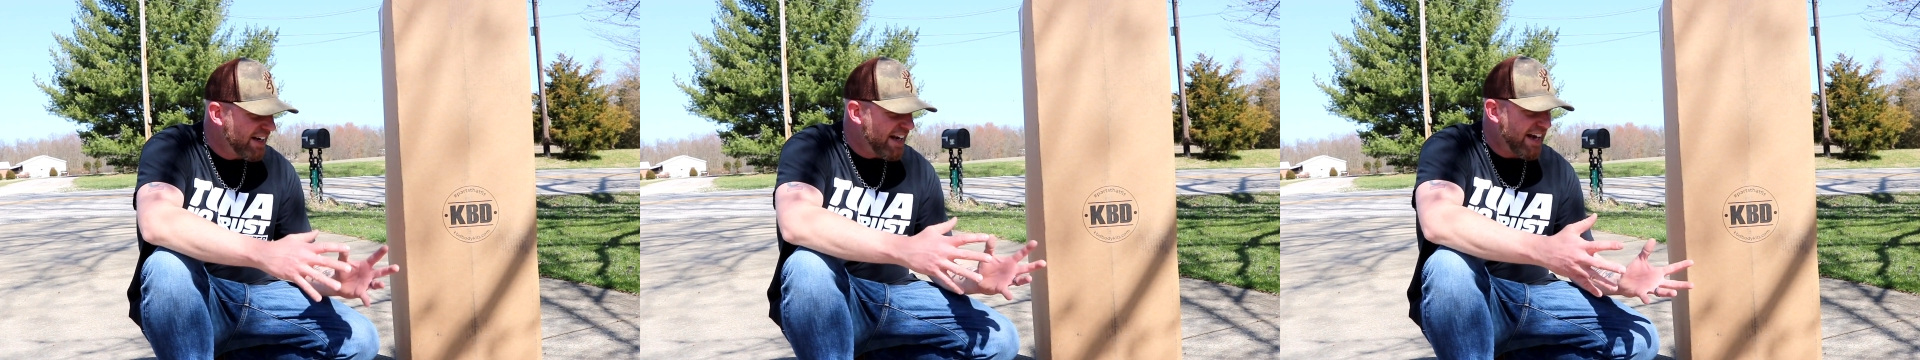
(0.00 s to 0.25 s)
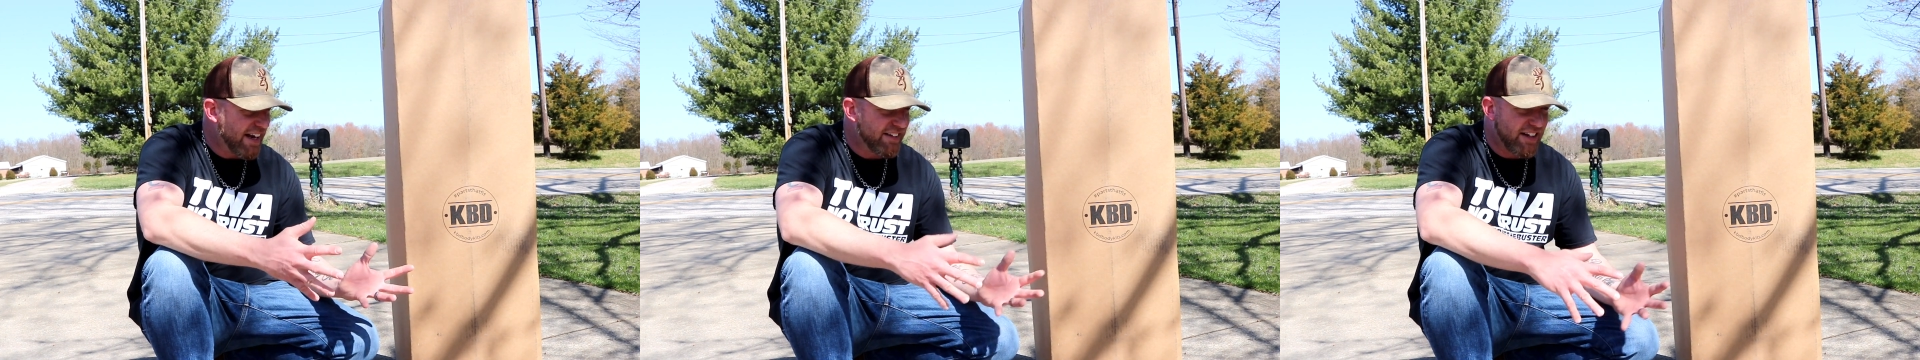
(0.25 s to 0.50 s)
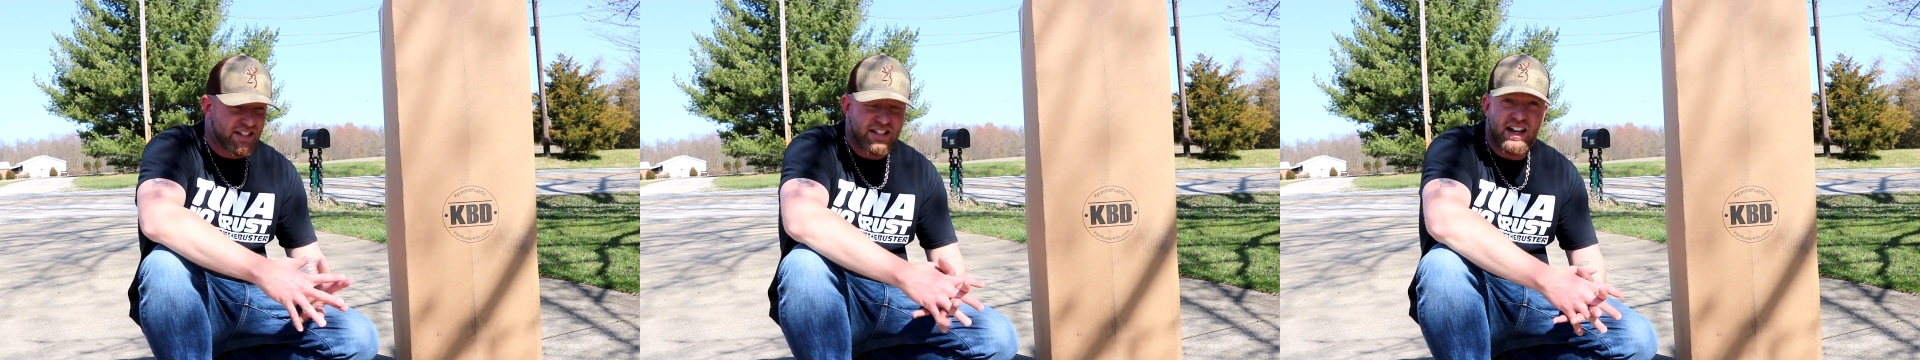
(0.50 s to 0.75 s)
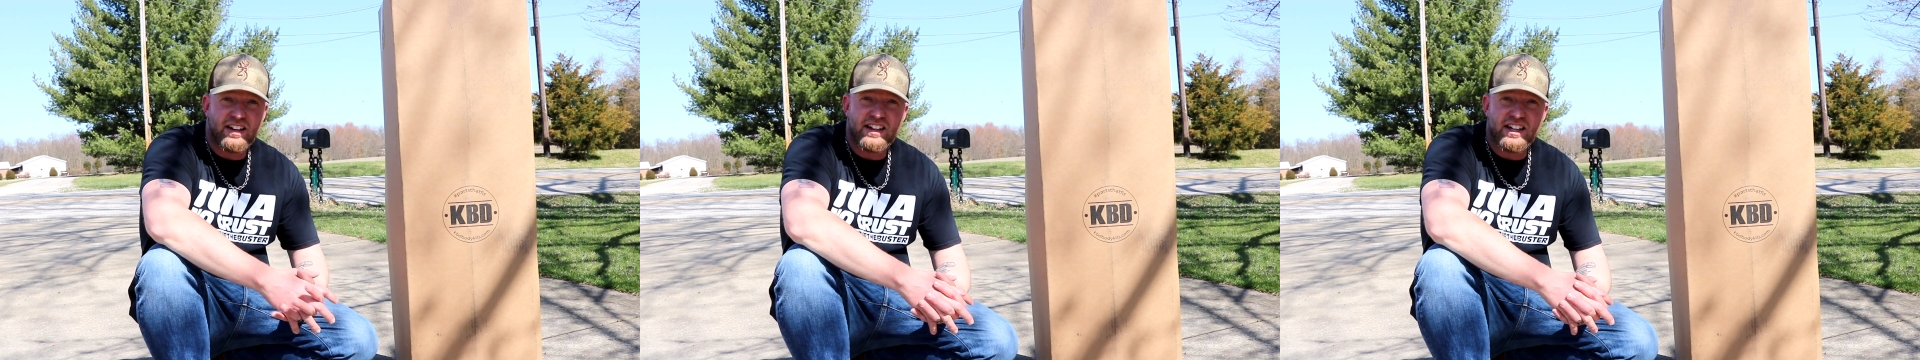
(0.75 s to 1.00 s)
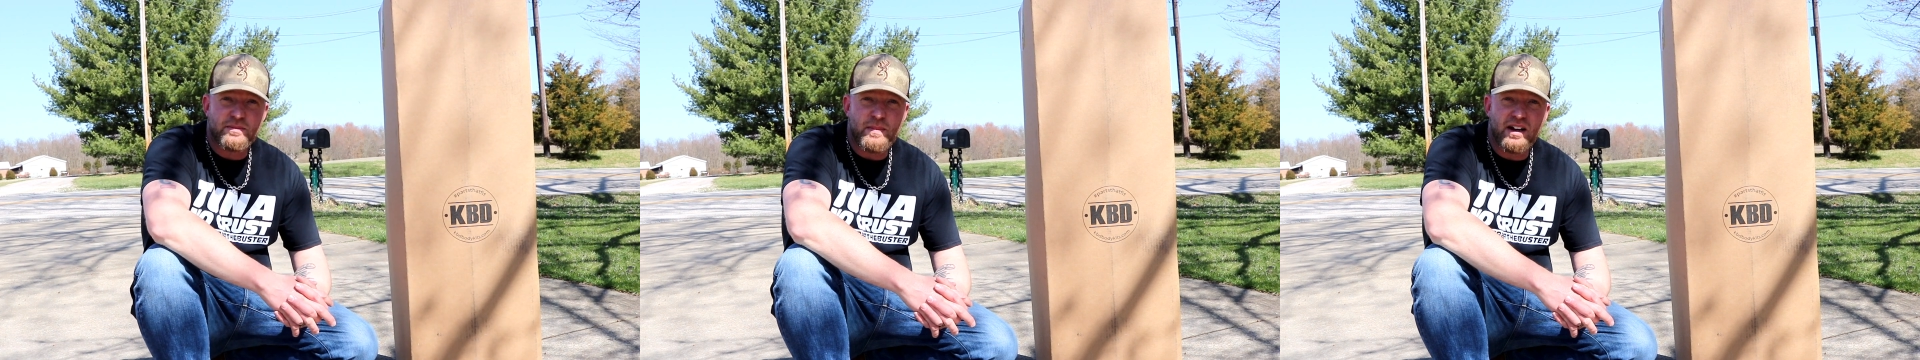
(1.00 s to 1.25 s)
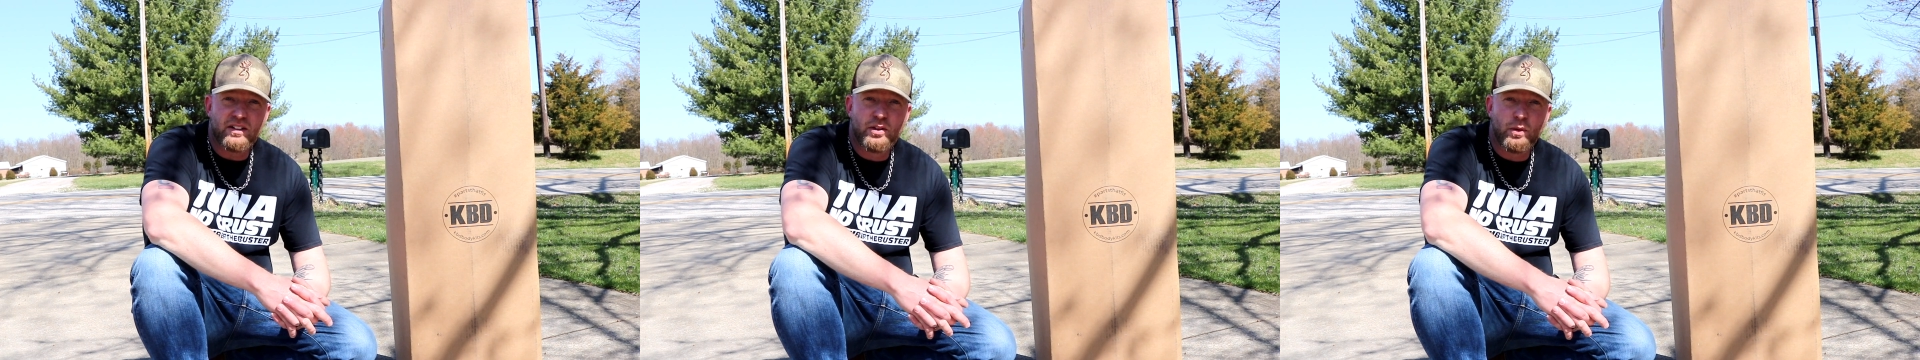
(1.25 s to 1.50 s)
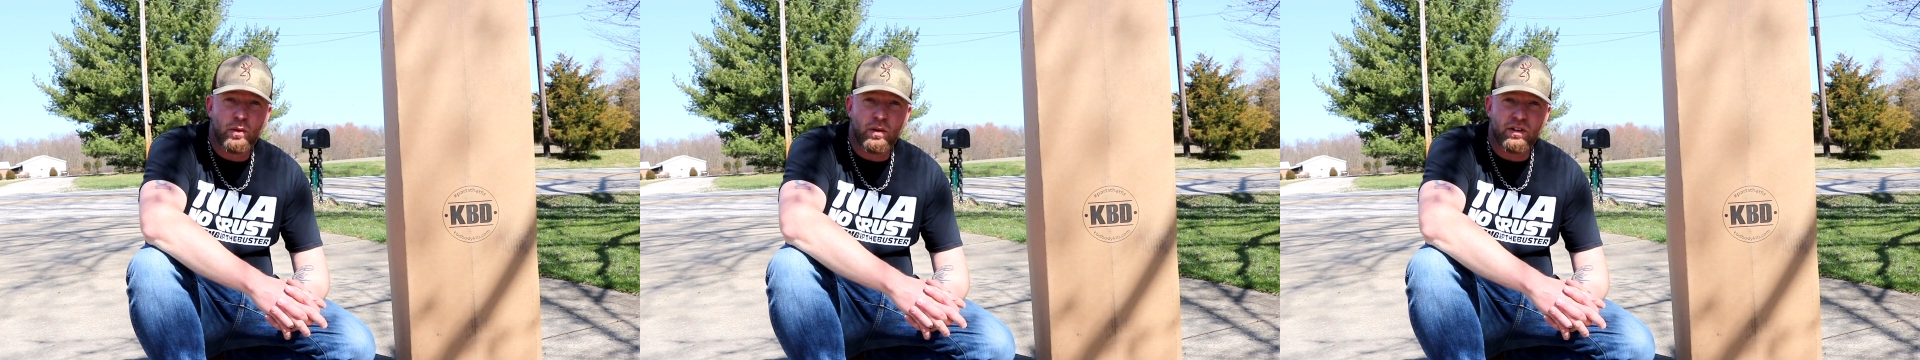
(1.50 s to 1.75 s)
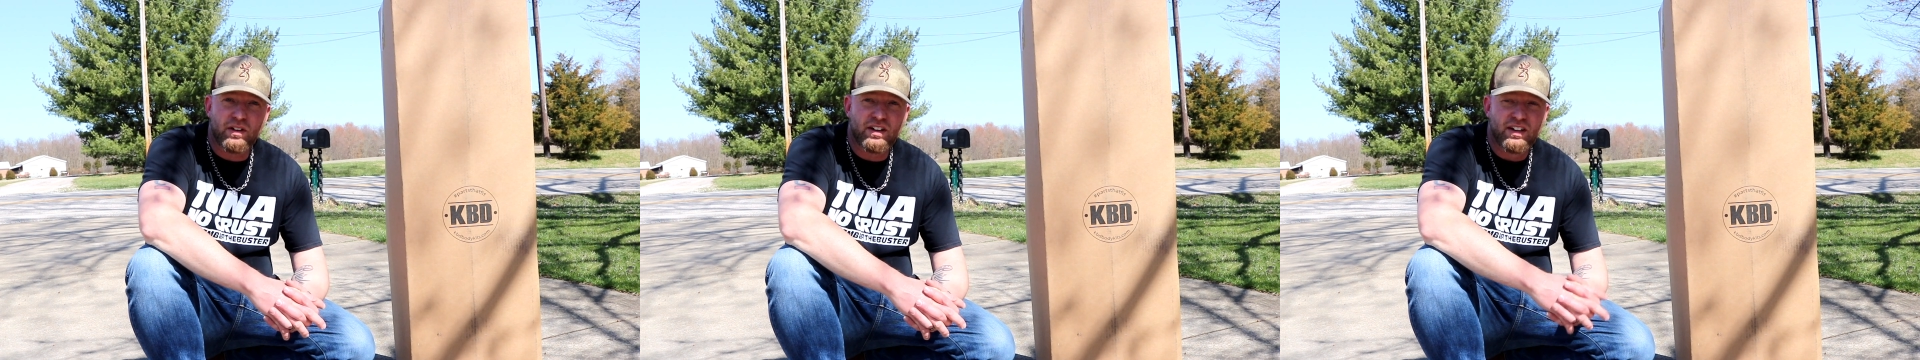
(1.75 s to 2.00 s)
And they said it's made to
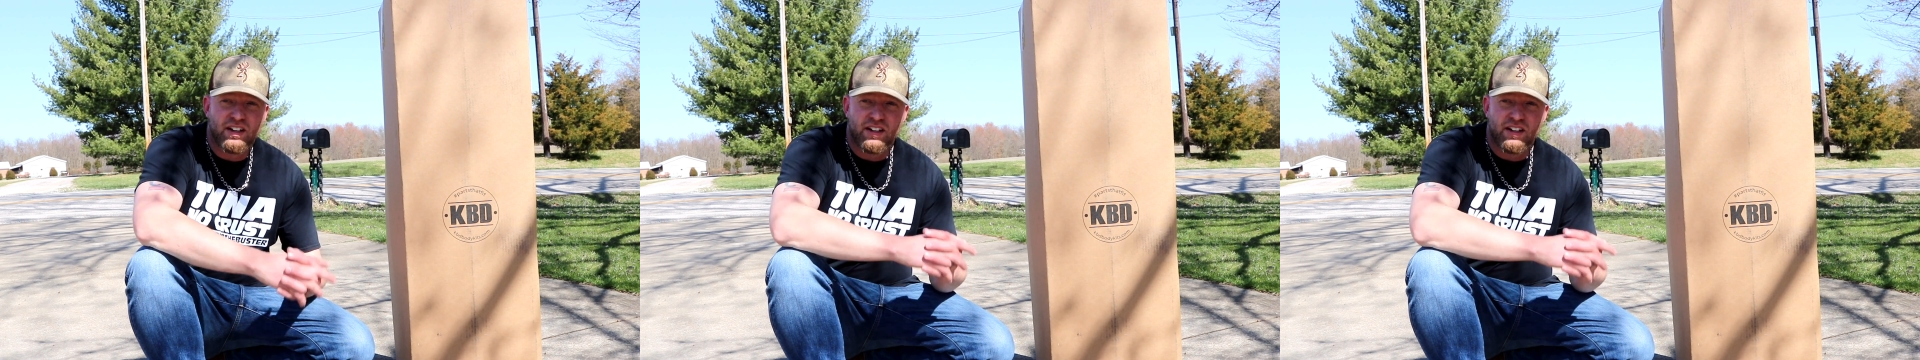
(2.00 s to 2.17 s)
order.